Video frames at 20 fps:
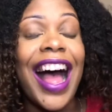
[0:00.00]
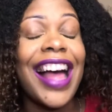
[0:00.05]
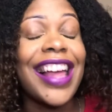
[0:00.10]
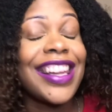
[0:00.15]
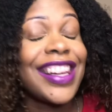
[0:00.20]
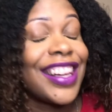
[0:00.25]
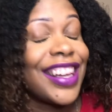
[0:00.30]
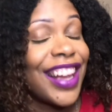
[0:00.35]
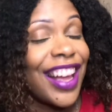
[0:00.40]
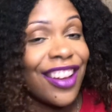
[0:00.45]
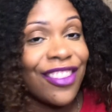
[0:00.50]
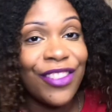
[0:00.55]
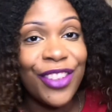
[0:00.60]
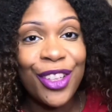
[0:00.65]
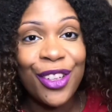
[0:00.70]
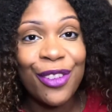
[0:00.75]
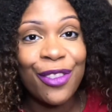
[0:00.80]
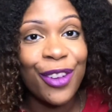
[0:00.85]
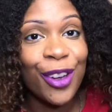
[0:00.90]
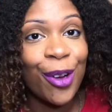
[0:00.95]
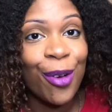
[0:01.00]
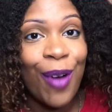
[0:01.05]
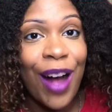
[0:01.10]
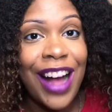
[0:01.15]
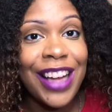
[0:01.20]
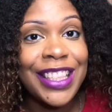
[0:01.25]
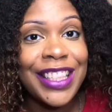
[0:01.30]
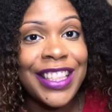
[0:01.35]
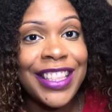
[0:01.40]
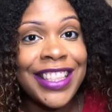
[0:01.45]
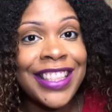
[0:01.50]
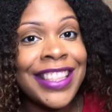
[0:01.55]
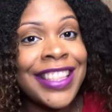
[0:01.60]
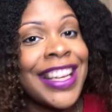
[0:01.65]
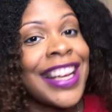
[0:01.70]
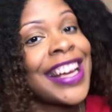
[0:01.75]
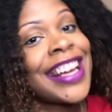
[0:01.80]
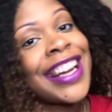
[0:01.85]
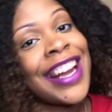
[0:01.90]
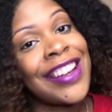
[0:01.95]
I love you for watching
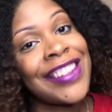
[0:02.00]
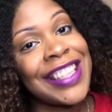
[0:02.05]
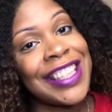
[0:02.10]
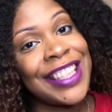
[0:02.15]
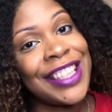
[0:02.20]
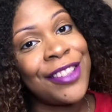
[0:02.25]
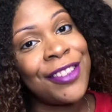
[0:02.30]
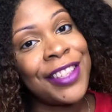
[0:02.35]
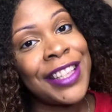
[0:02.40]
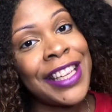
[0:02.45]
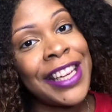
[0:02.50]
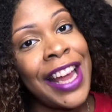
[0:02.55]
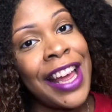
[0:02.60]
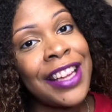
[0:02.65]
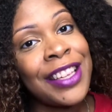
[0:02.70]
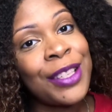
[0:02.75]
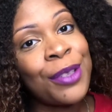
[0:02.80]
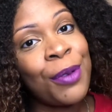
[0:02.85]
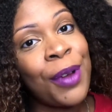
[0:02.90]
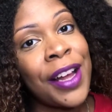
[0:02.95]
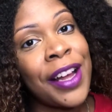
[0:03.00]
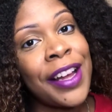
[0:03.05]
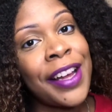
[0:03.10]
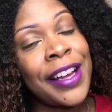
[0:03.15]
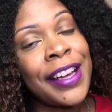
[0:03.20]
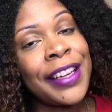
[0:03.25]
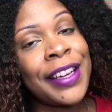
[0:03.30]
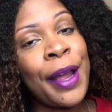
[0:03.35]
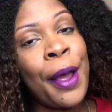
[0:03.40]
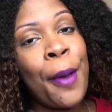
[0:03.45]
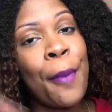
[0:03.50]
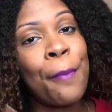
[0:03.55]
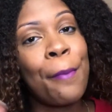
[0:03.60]
and I'll see you in the next one.